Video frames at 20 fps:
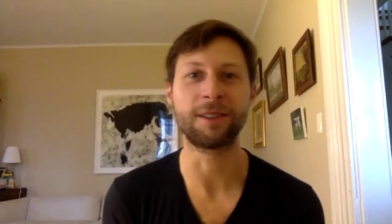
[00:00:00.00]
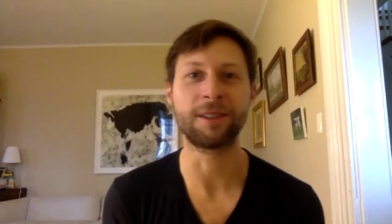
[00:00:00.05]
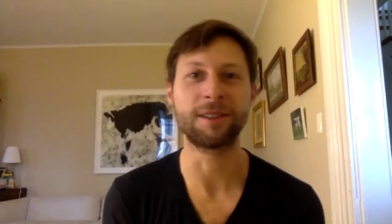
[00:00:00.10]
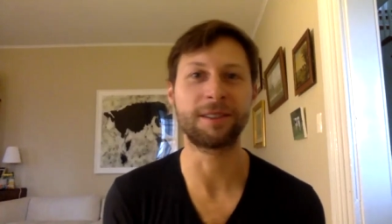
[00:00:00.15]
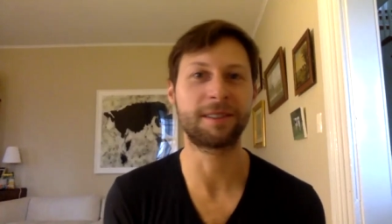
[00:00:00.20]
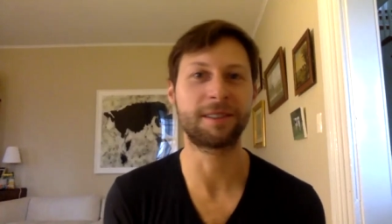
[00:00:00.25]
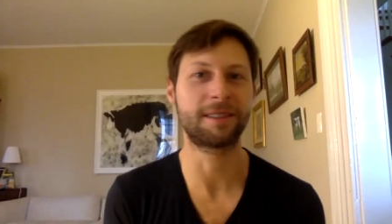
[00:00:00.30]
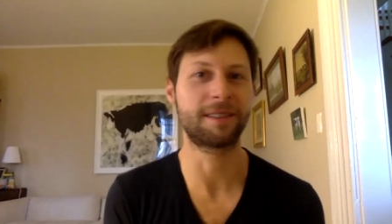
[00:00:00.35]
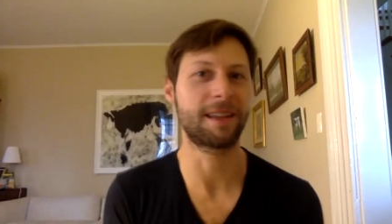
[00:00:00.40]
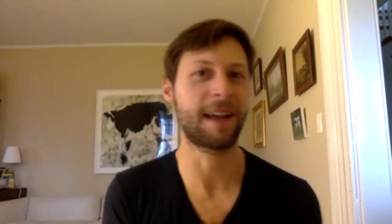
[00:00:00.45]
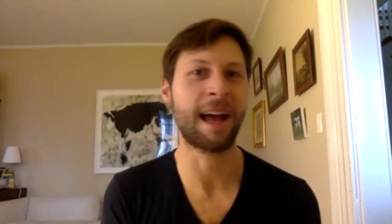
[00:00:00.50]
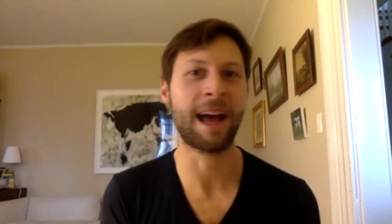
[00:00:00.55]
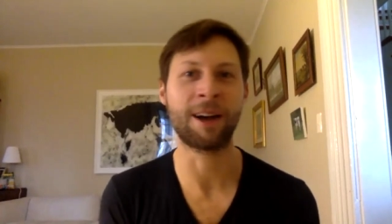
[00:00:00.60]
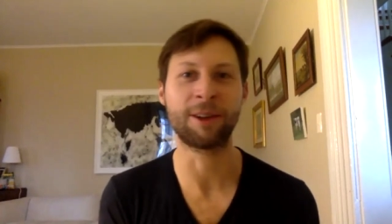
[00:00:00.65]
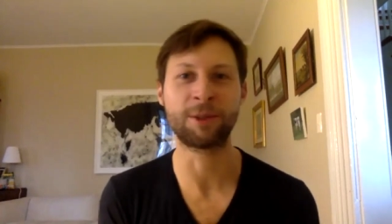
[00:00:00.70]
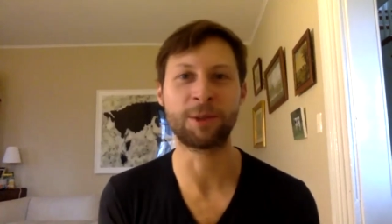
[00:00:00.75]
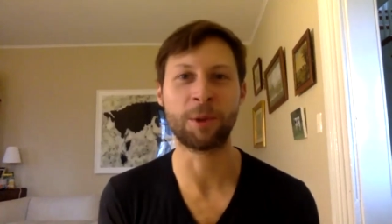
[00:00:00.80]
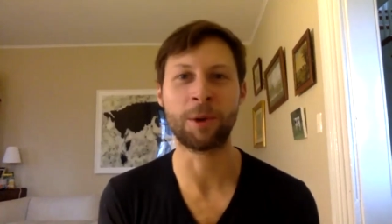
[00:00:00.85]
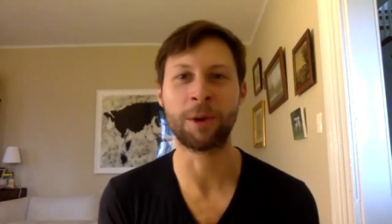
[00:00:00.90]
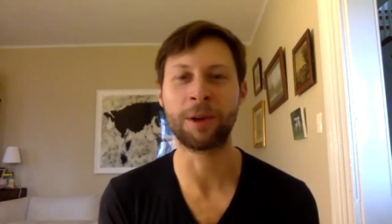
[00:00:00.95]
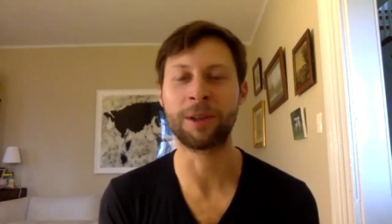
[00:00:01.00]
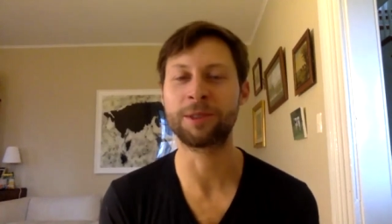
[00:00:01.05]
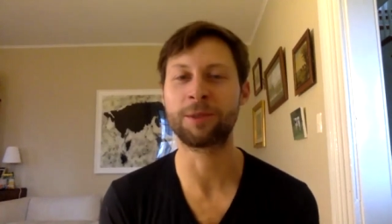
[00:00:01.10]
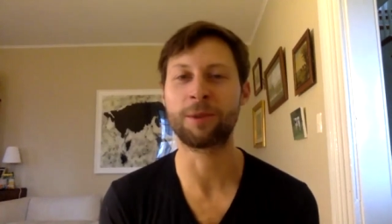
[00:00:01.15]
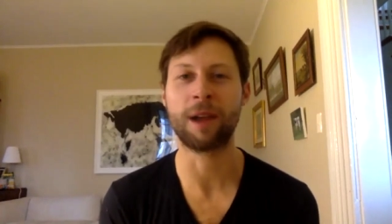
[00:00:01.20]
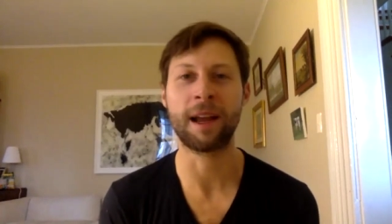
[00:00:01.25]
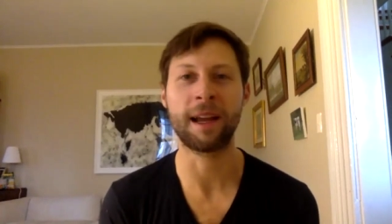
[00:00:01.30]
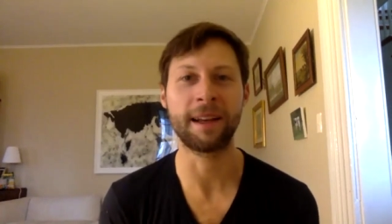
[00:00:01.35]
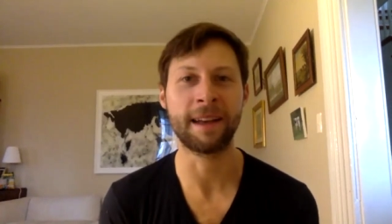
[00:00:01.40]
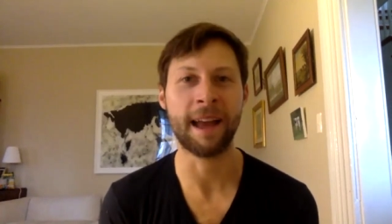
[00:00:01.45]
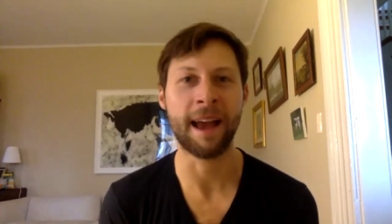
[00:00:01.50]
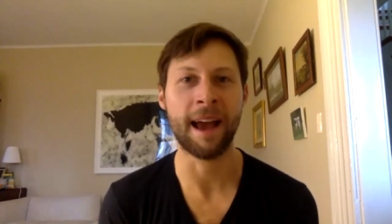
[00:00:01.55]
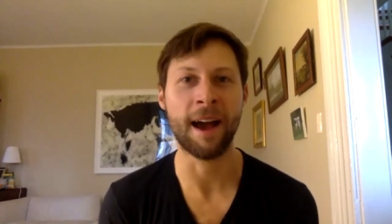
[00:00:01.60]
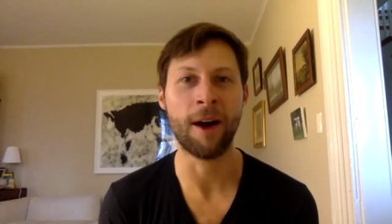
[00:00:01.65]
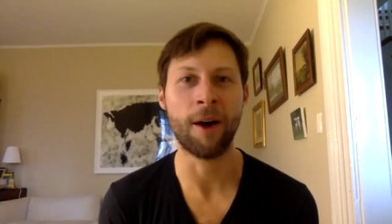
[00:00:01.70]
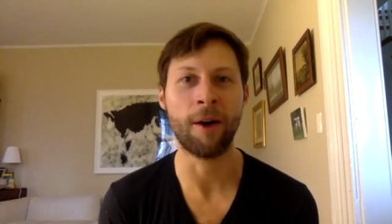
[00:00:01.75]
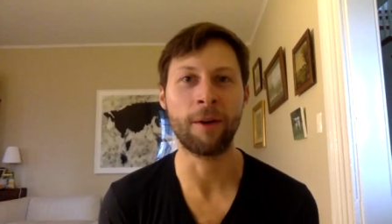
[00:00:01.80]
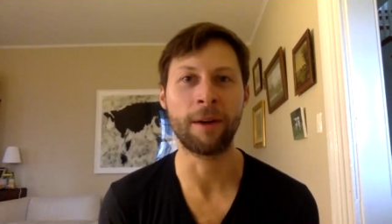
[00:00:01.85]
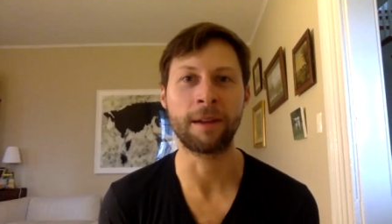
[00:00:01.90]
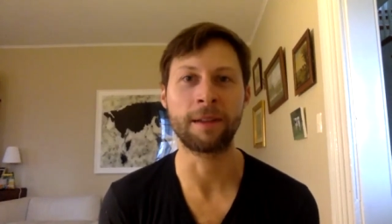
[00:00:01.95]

yeah. outdoors right now.